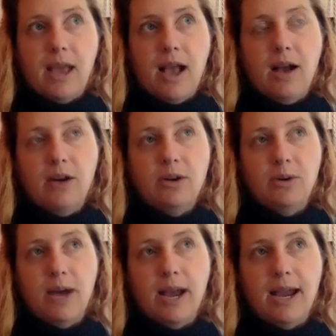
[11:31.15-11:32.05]
How
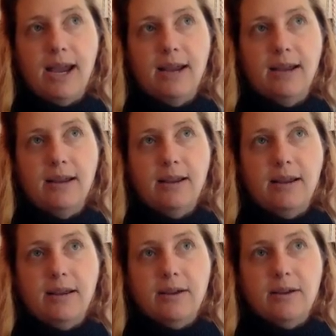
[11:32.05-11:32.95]
do I
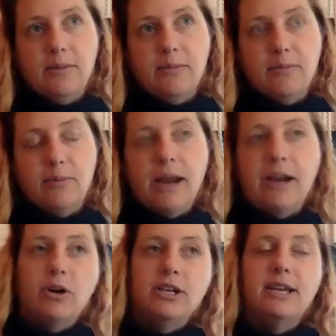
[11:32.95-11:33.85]

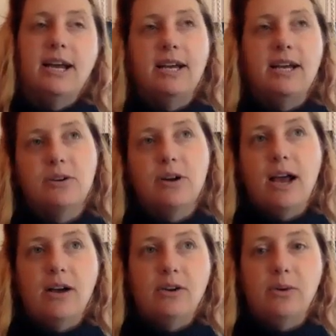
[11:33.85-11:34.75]
prioritize, or
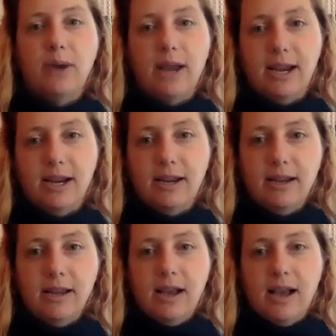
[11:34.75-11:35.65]
how do I
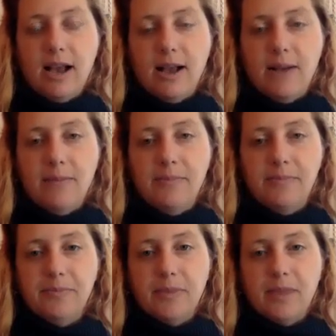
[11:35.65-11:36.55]
um,
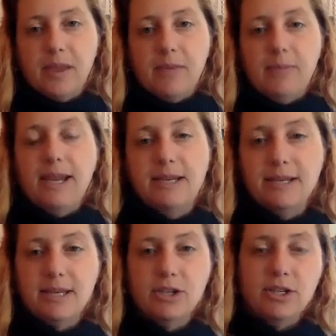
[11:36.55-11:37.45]
make
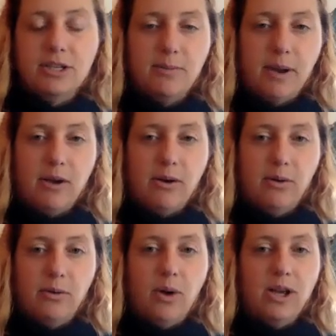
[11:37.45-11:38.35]
decisions
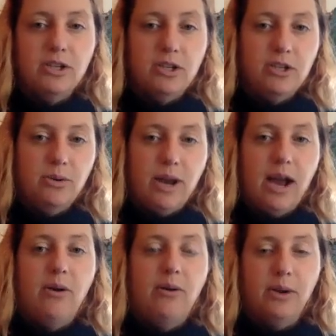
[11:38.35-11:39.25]
about what to do
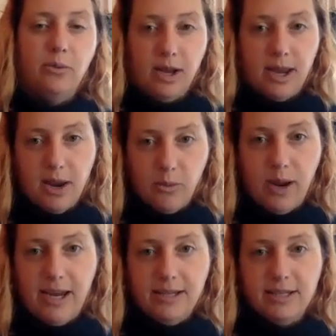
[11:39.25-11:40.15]
now and what can
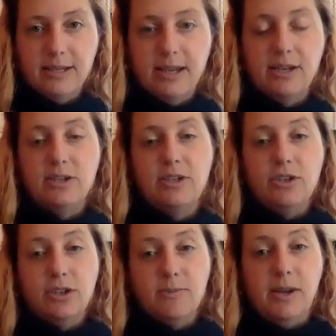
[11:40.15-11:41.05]
wait, and to
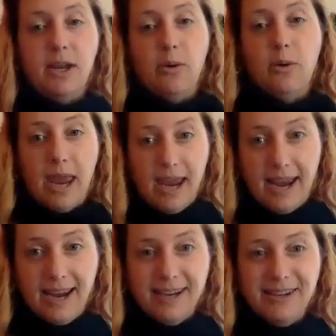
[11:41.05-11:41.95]
just be
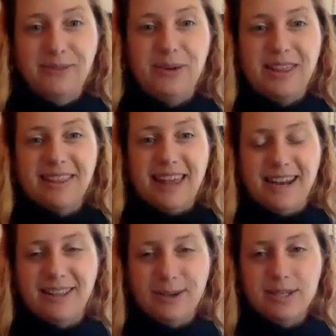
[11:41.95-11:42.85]
okay with
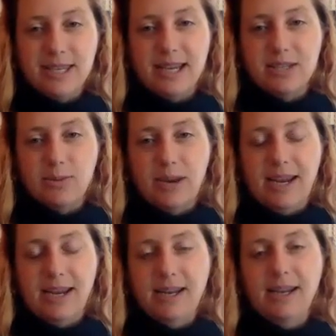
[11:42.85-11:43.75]
letting those things
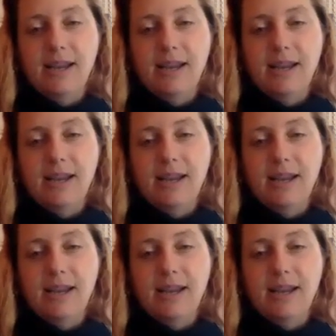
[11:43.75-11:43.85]
wait.